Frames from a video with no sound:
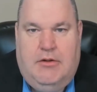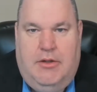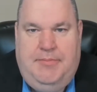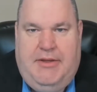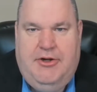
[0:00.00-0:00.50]

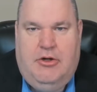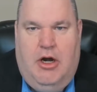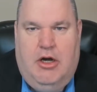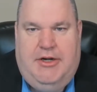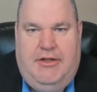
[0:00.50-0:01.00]
Peter
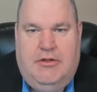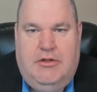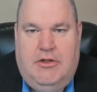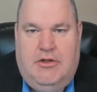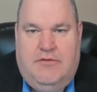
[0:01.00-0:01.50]
Hearty
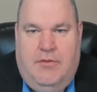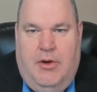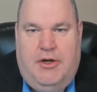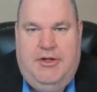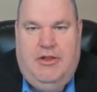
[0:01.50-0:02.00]
from
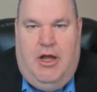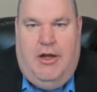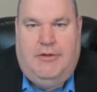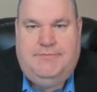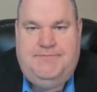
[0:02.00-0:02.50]
Hearty
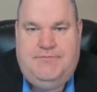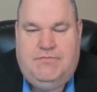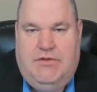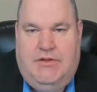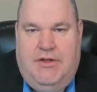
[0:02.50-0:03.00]
Law.
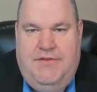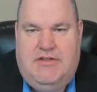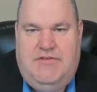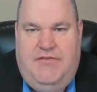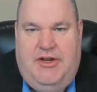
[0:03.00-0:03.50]
In
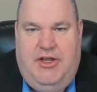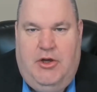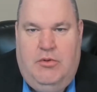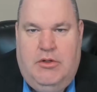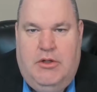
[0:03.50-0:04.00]
this
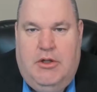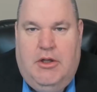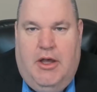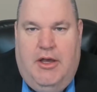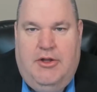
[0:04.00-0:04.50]
video,
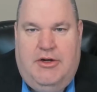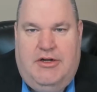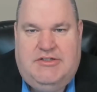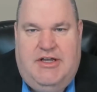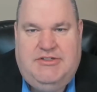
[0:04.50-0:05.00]
I'm going to
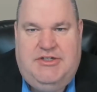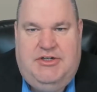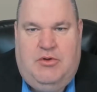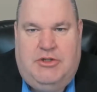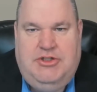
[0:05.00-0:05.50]
discuss
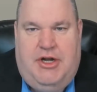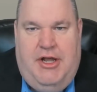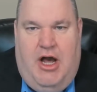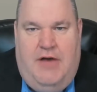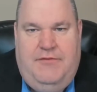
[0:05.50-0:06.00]
a question I
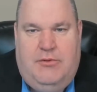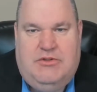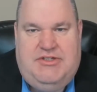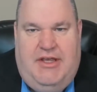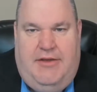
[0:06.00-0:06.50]
often
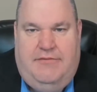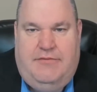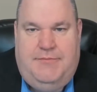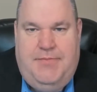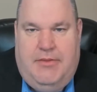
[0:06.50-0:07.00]
receive.
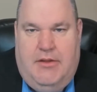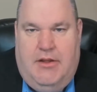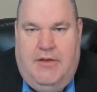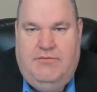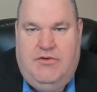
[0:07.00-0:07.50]

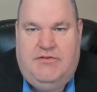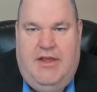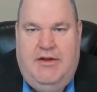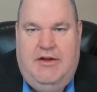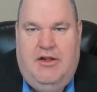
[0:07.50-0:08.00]
I've just
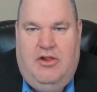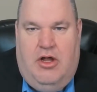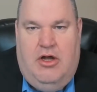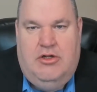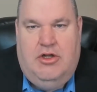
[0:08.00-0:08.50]
ended a
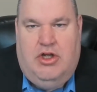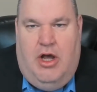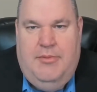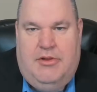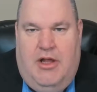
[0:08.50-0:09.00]
long
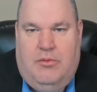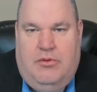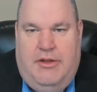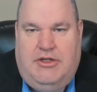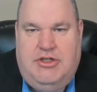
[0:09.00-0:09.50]
common law
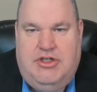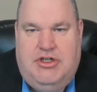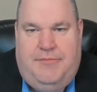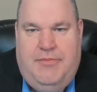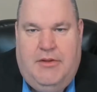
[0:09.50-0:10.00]

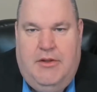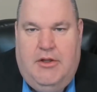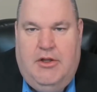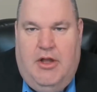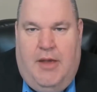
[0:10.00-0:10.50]
relationship.
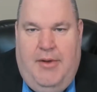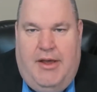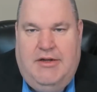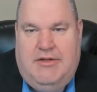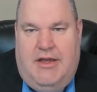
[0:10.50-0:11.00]
Am I
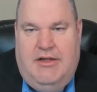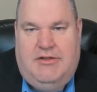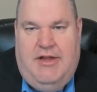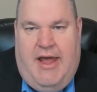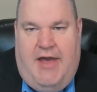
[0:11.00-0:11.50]
entitled
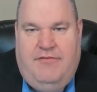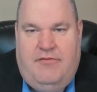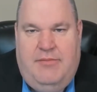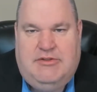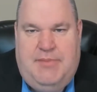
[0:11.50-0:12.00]
to half
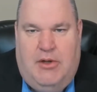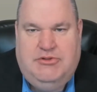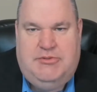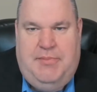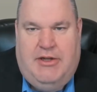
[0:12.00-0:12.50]
of my
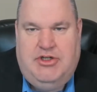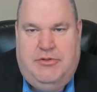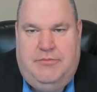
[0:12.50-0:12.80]
spouse's pension?